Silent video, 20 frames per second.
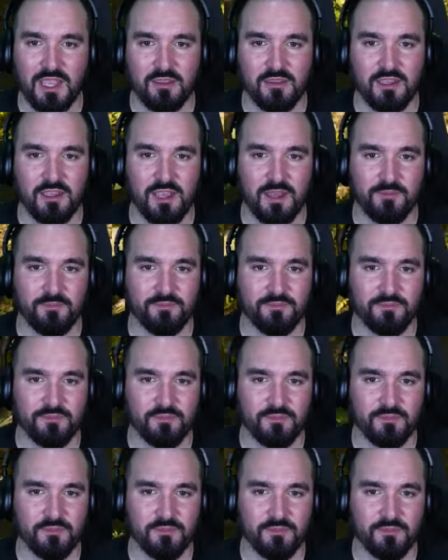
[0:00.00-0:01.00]
yeah.
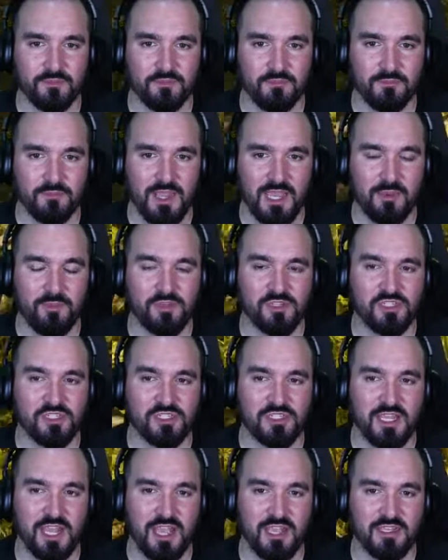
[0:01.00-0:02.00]
Maybe
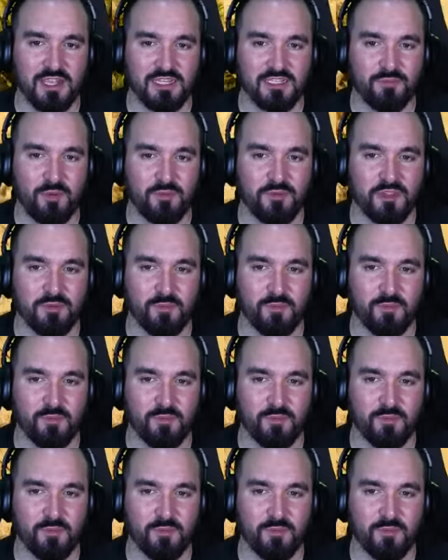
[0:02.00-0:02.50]
just that. That's probably the